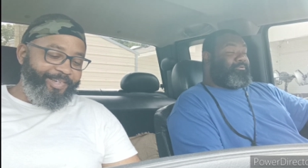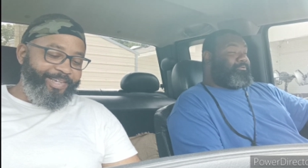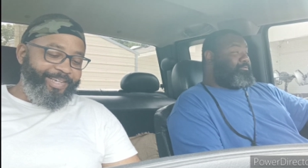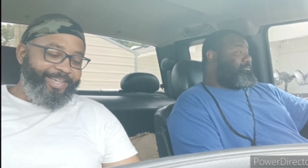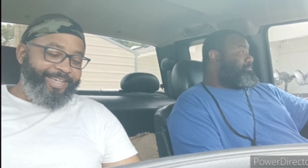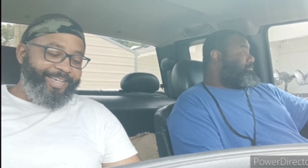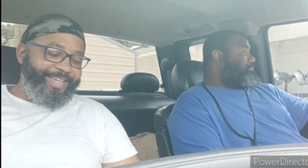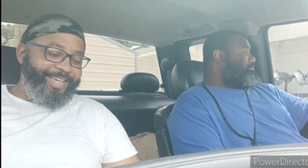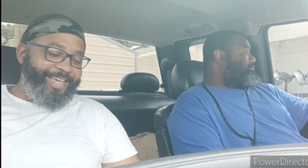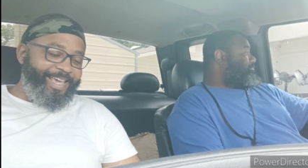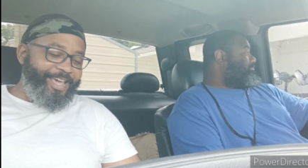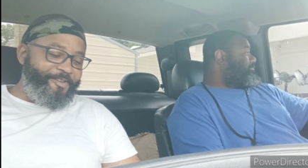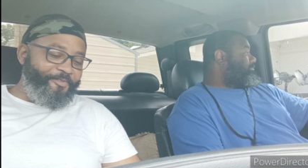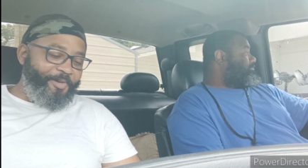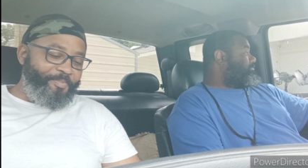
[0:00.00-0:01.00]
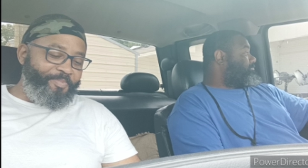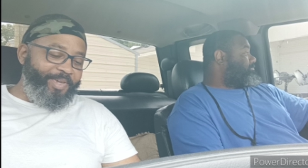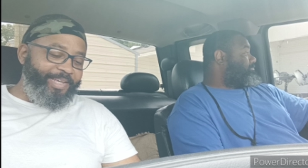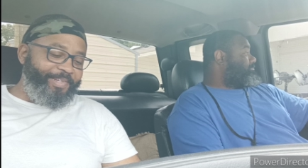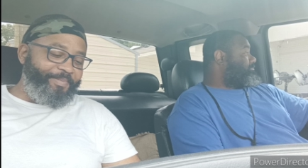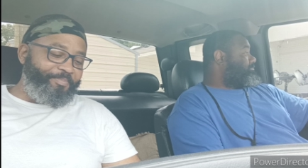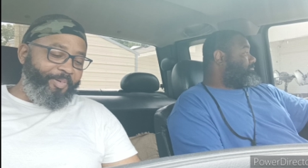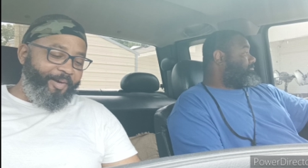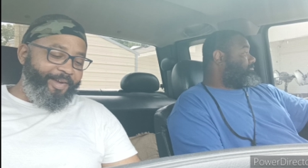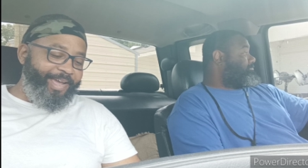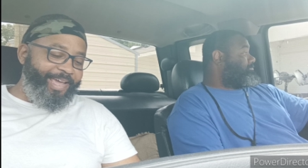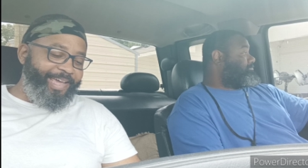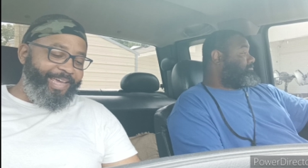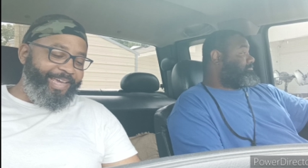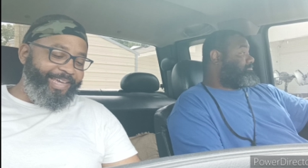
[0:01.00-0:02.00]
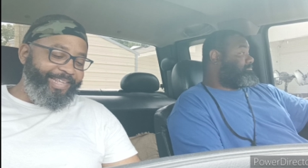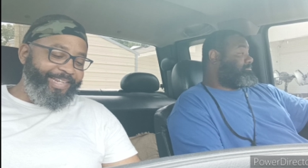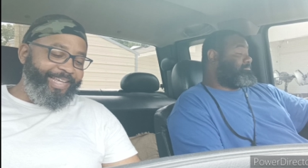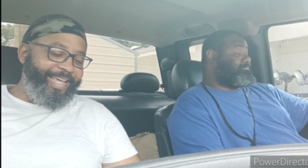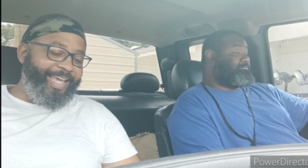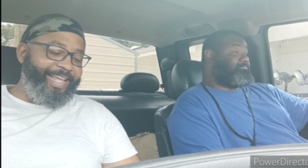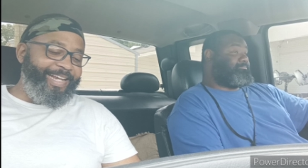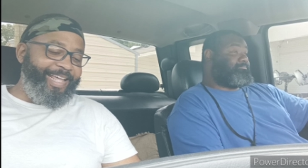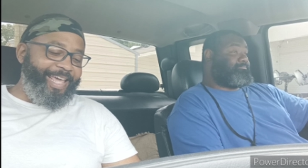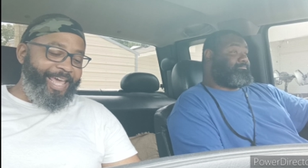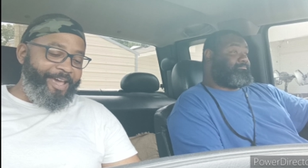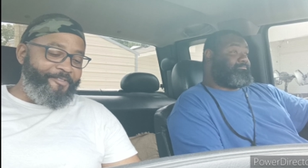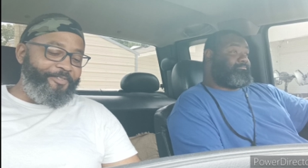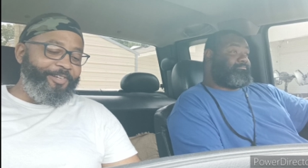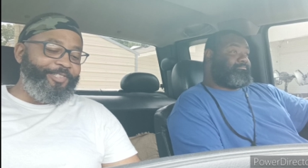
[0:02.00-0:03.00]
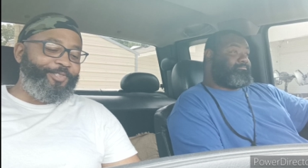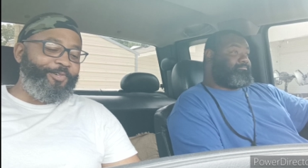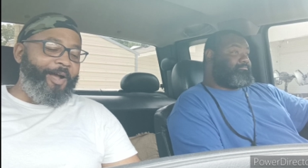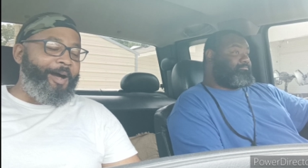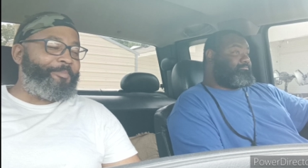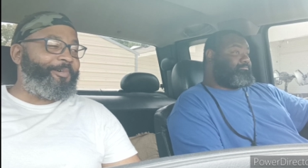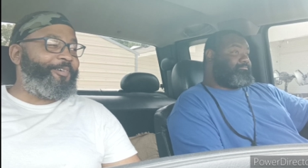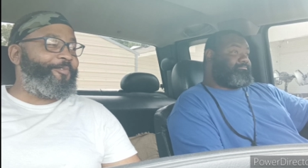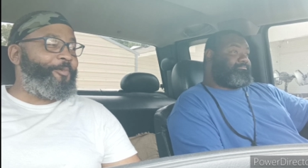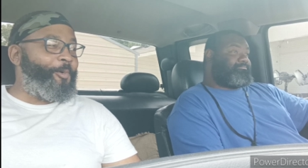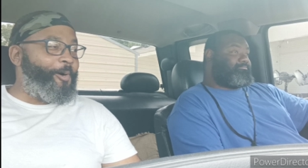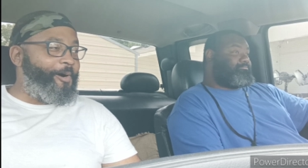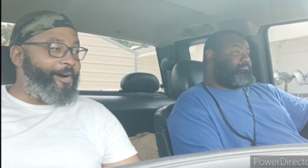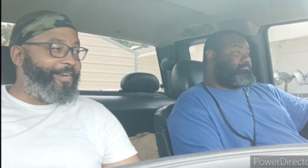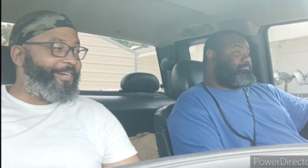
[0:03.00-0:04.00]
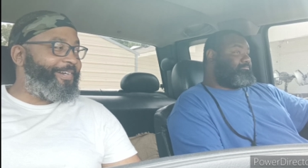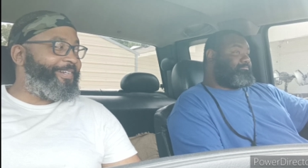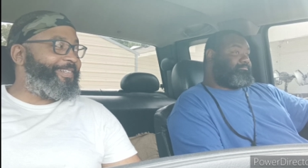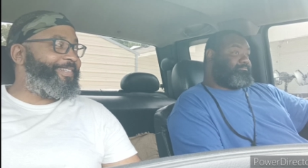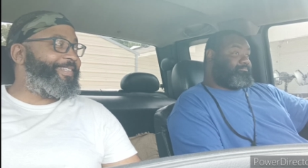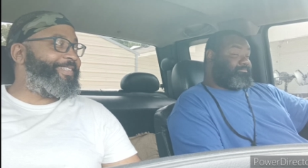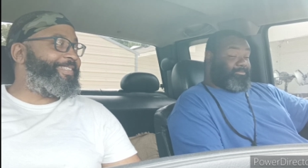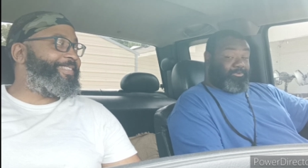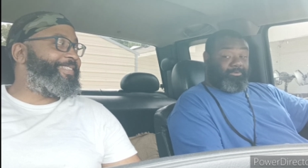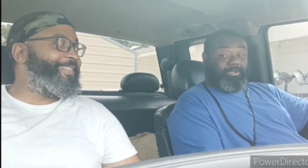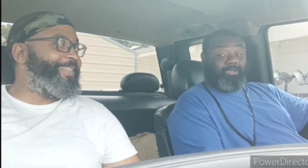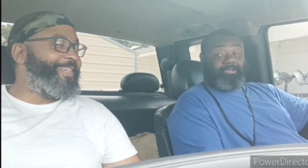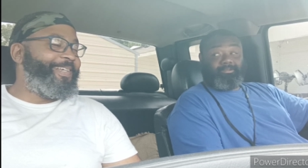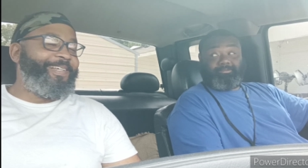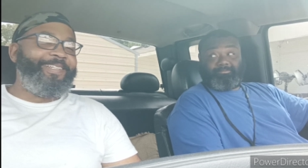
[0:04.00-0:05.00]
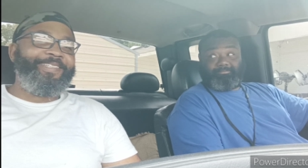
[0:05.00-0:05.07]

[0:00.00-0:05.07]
Woo every bit of bread mm. and every drop of water. You got it.